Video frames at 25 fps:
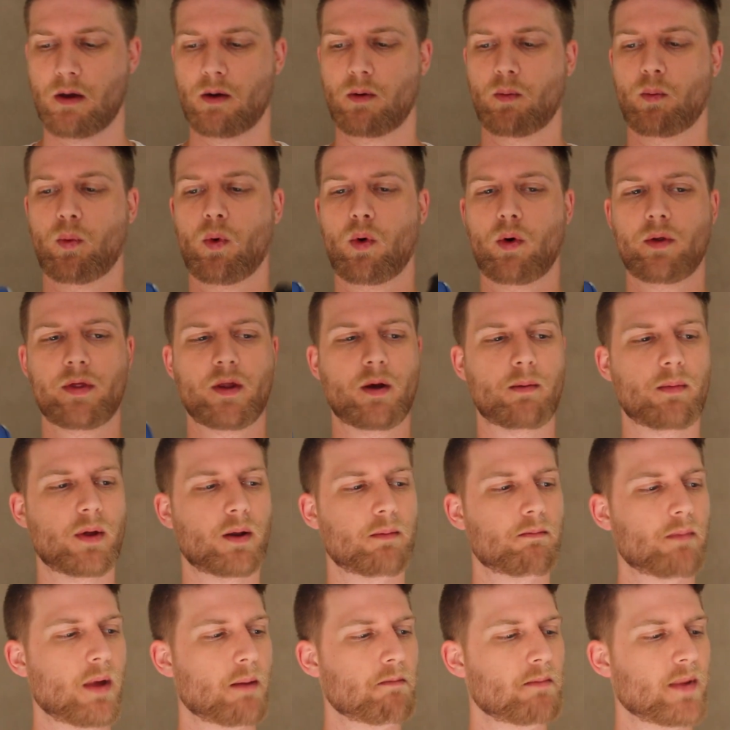worn them
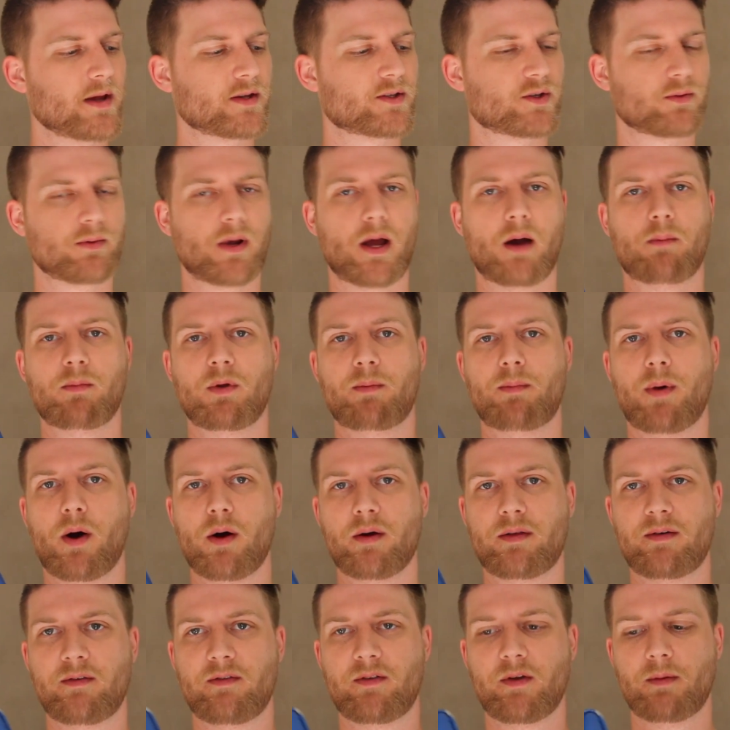and messed around with
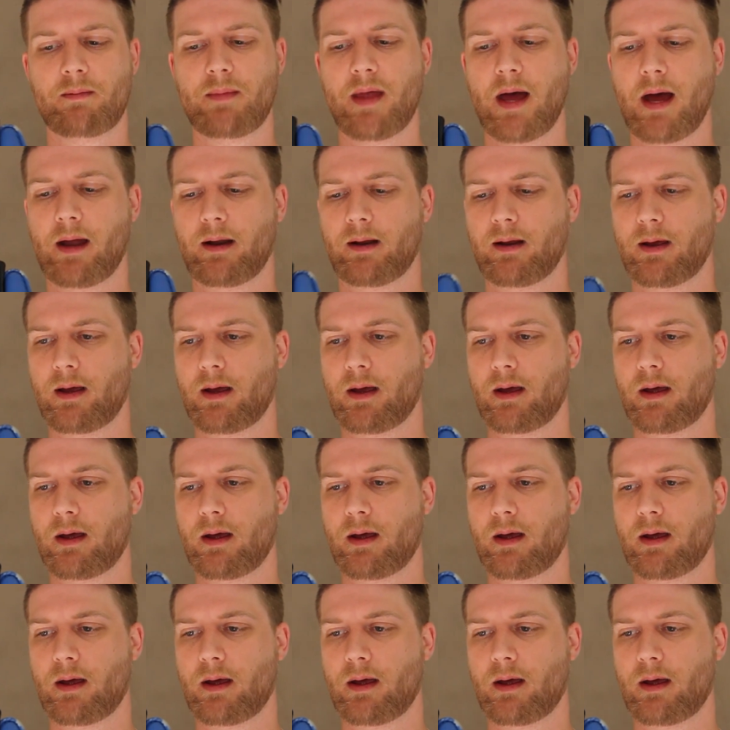both of them, that